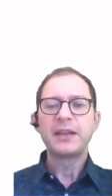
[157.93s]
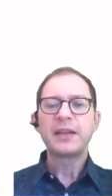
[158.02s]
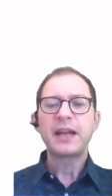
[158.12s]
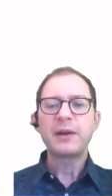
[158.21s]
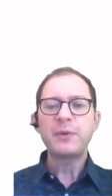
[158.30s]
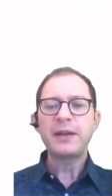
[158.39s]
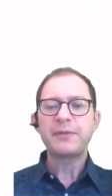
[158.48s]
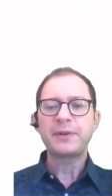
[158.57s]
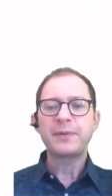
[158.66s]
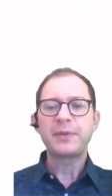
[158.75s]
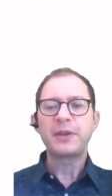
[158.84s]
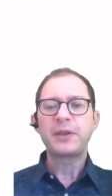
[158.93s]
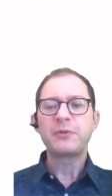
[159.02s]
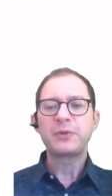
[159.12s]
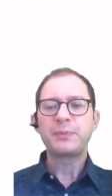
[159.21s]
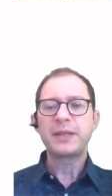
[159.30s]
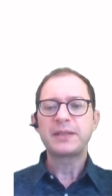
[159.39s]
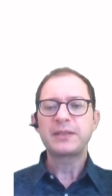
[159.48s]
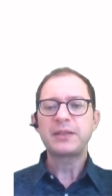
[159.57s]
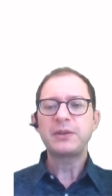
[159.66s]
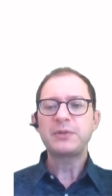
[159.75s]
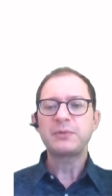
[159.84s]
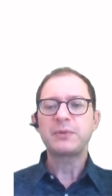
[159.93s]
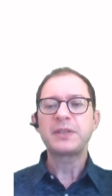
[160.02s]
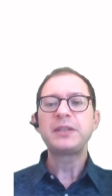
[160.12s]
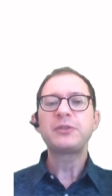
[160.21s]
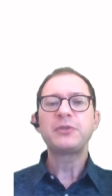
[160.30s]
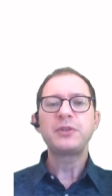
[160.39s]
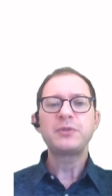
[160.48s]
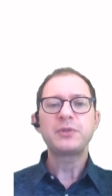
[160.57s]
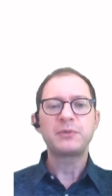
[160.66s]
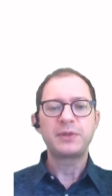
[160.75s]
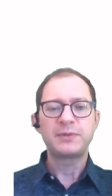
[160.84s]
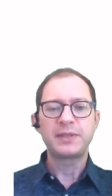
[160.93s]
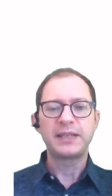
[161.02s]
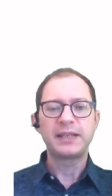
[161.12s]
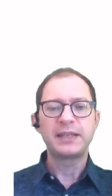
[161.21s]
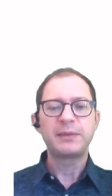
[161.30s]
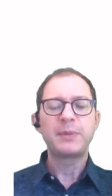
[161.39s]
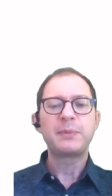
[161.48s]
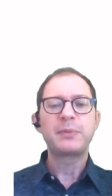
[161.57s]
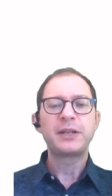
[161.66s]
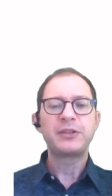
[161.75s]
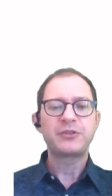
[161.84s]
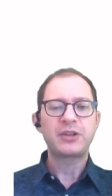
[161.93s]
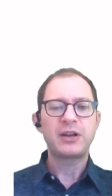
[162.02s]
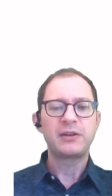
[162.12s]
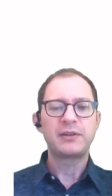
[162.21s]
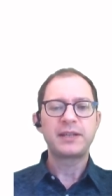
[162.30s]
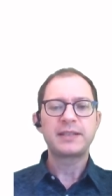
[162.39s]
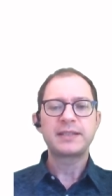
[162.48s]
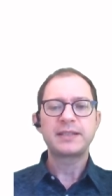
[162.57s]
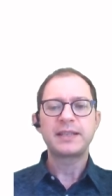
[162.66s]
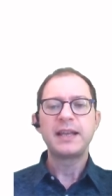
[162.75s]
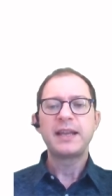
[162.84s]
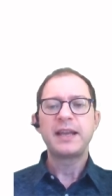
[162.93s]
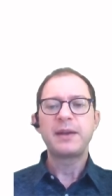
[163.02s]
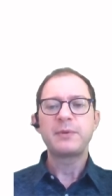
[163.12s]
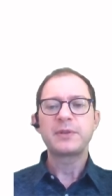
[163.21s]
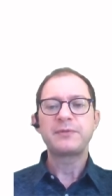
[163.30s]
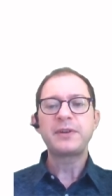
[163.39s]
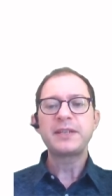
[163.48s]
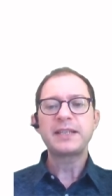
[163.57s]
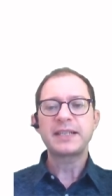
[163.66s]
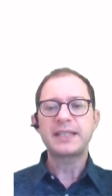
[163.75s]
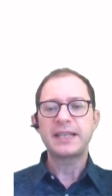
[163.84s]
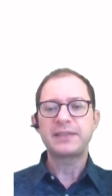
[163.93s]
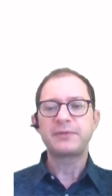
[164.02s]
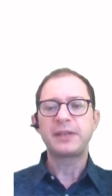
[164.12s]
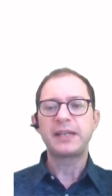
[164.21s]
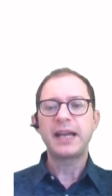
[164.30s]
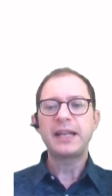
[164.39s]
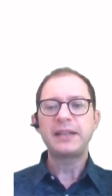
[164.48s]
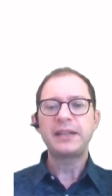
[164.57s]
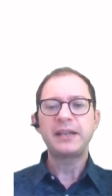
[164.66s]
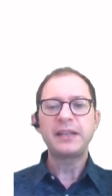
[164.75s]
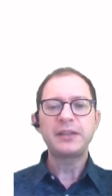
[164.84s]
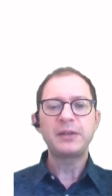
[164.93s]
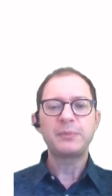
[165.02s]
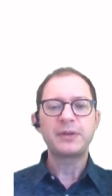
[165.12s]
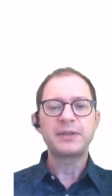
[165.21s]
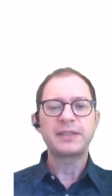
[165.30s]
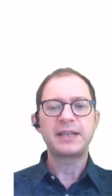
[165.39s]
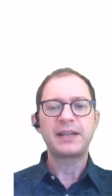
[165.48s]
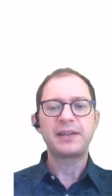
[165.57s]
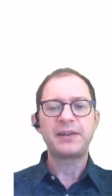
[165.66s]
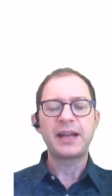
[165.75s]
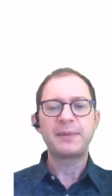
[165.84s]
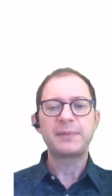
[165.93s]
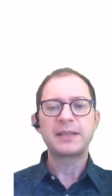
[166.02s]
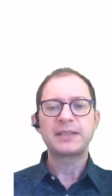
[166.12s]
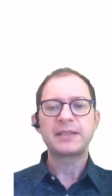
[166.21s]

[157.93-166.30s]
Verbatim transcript: However, the European stoat was introduced to New Zealand by British colonists and was very successful in hunting little birds and other animals.